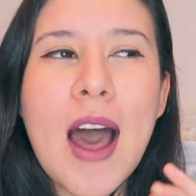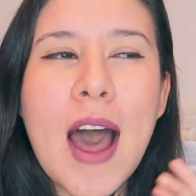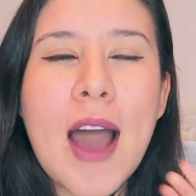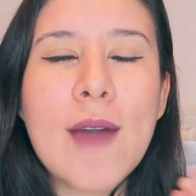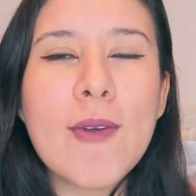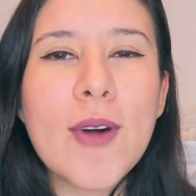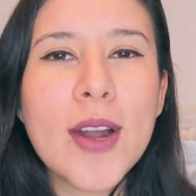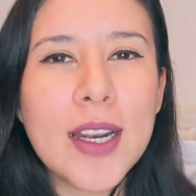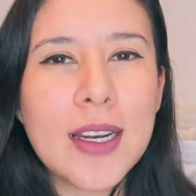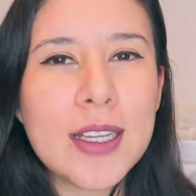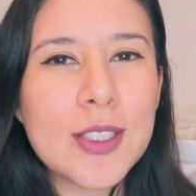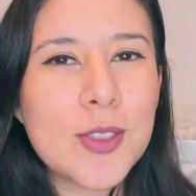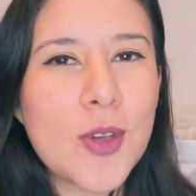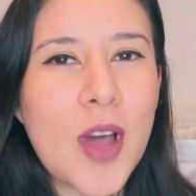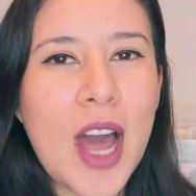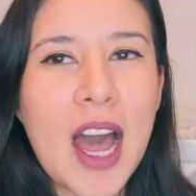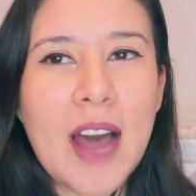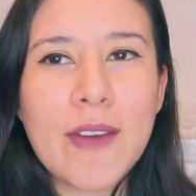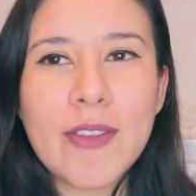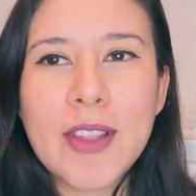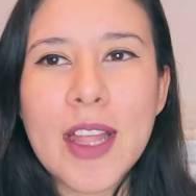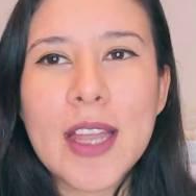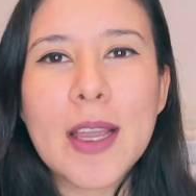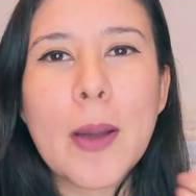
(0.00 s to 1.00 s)
I wanted it to
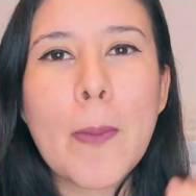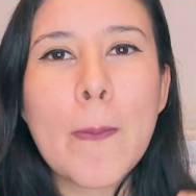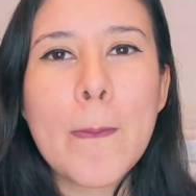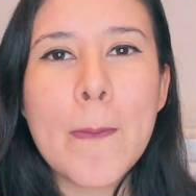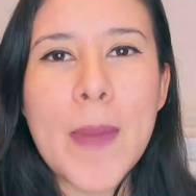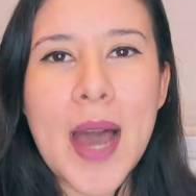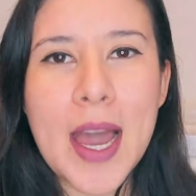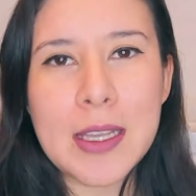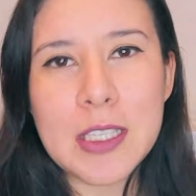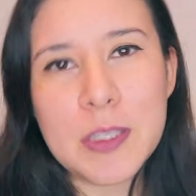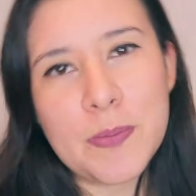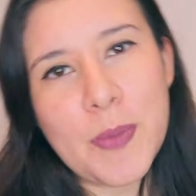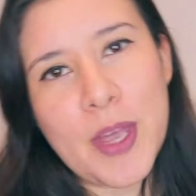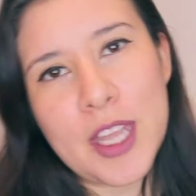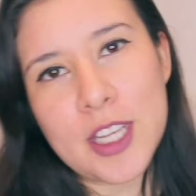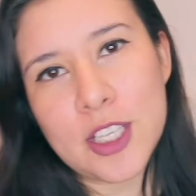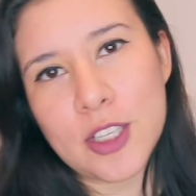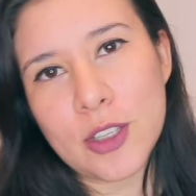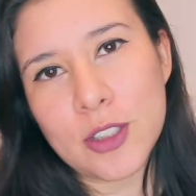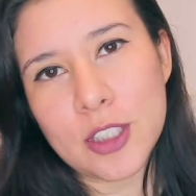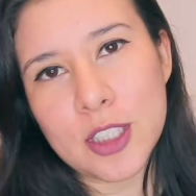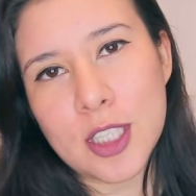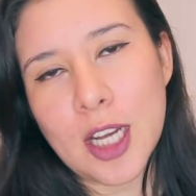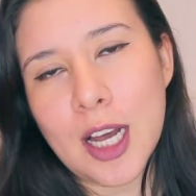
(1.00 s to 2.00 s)
have like my
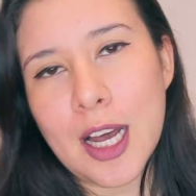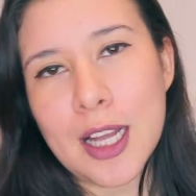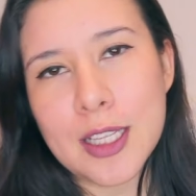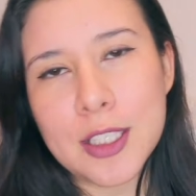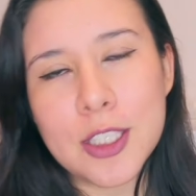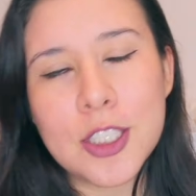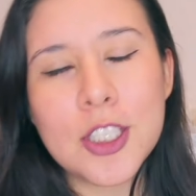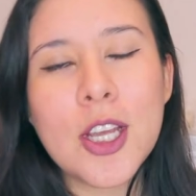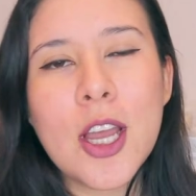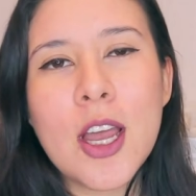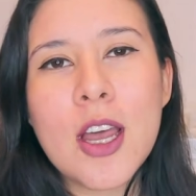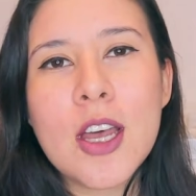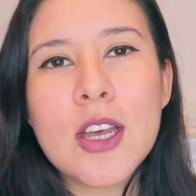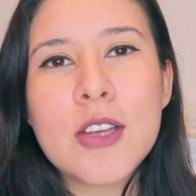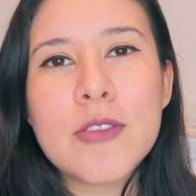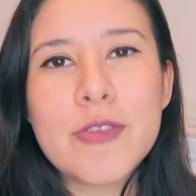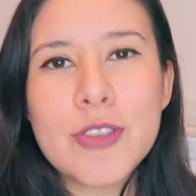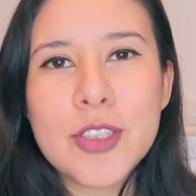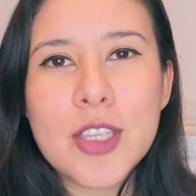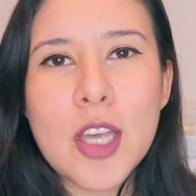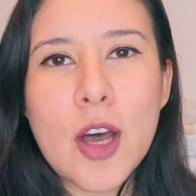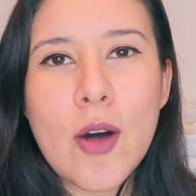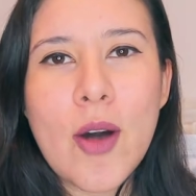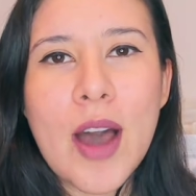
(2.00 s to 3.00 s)
special touch,
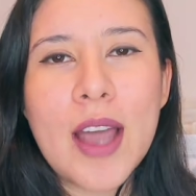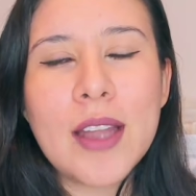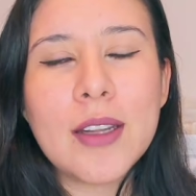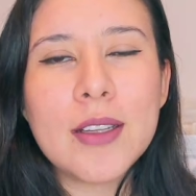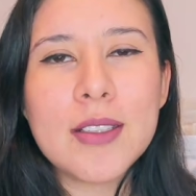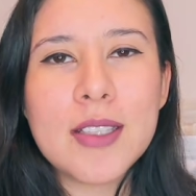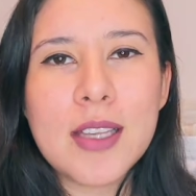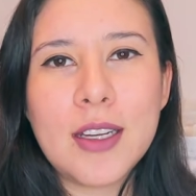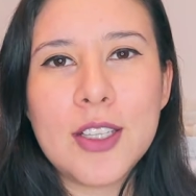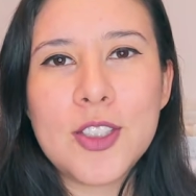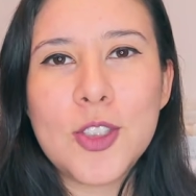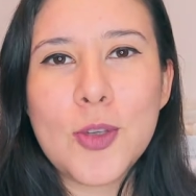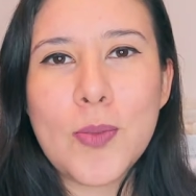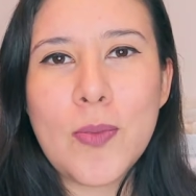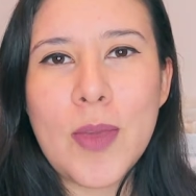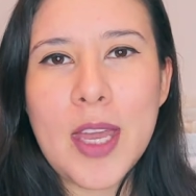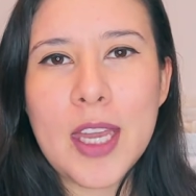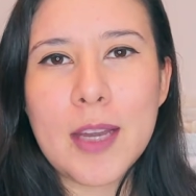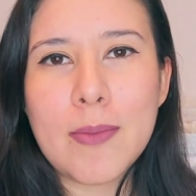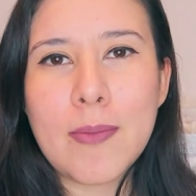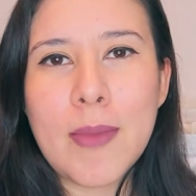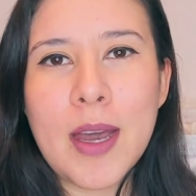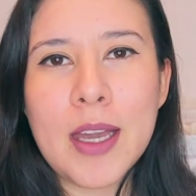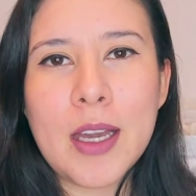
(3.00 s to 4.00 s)
so I decided to
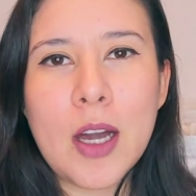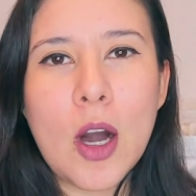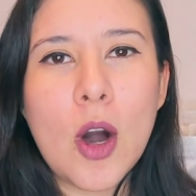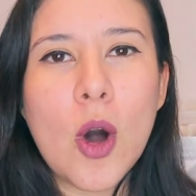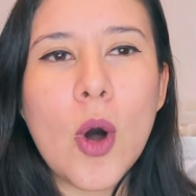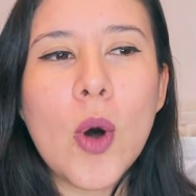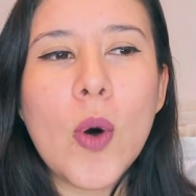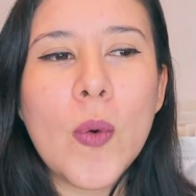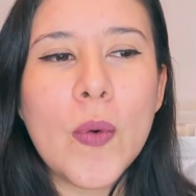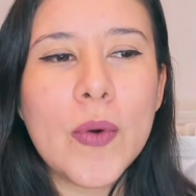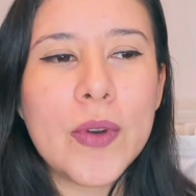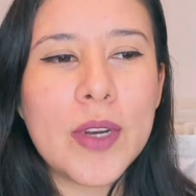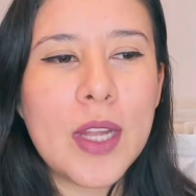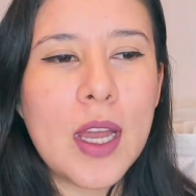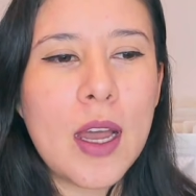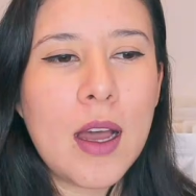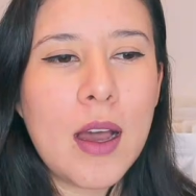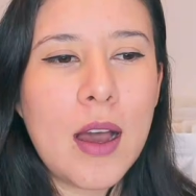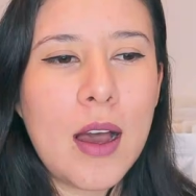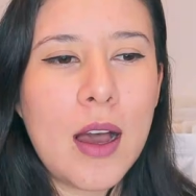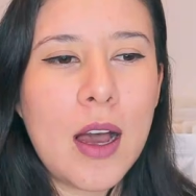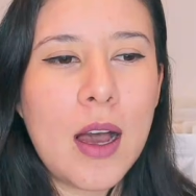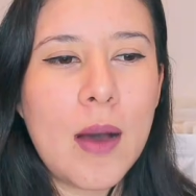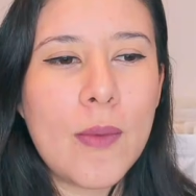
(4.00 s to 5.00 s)
make my own
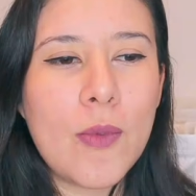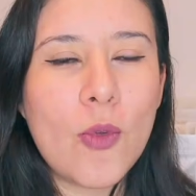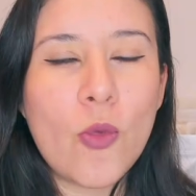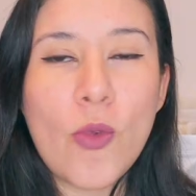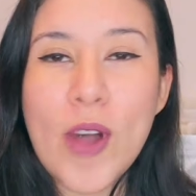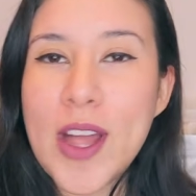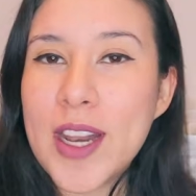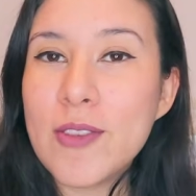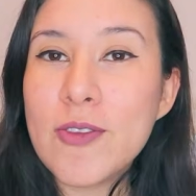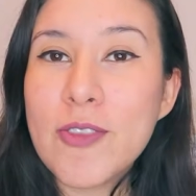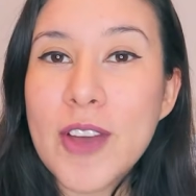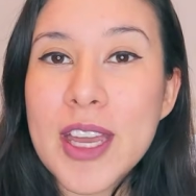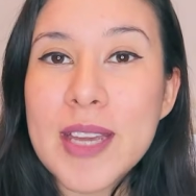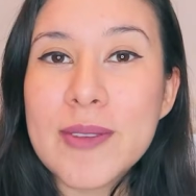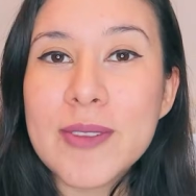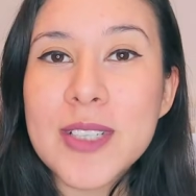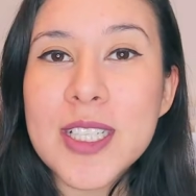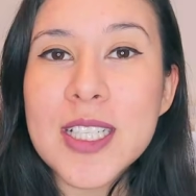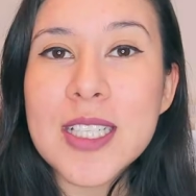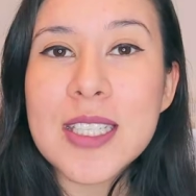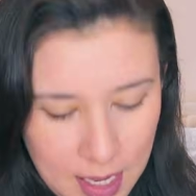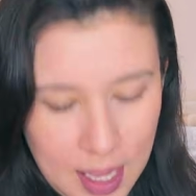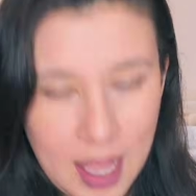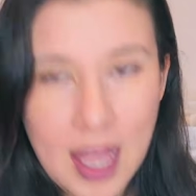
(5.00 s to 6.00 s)
wedding
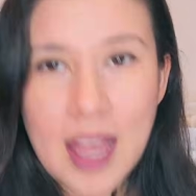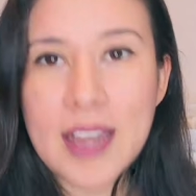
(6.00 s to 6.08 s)
favors.